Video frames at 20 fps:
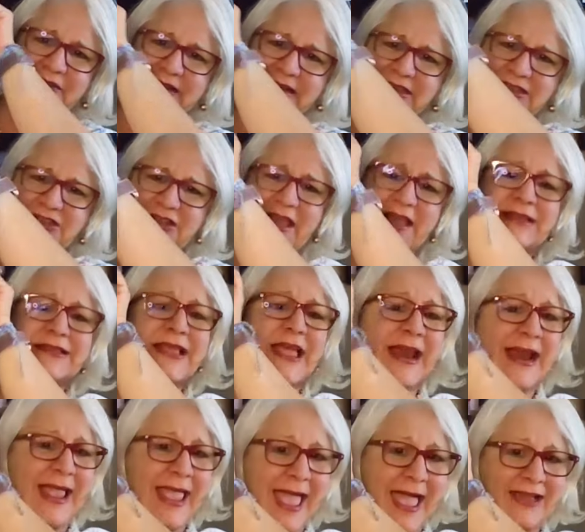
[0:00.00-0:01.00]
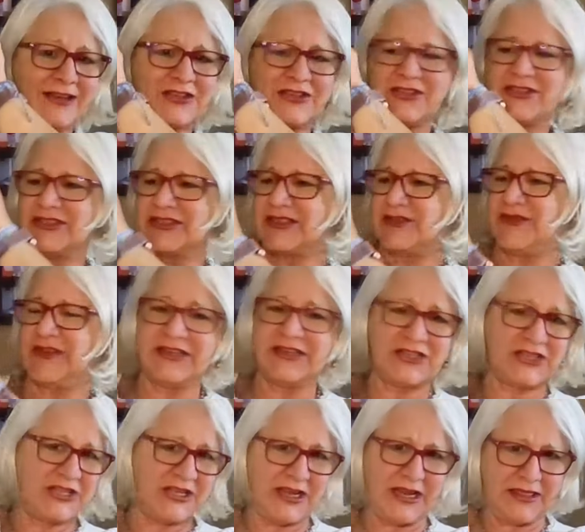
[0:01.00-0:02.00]
finish this, and I actually just
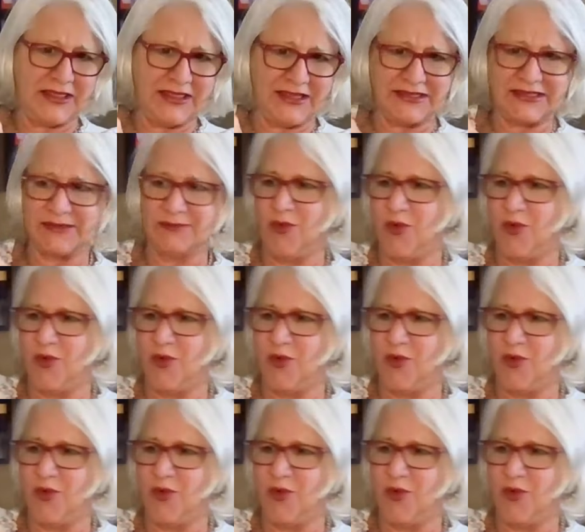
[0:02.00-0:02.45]
finished it this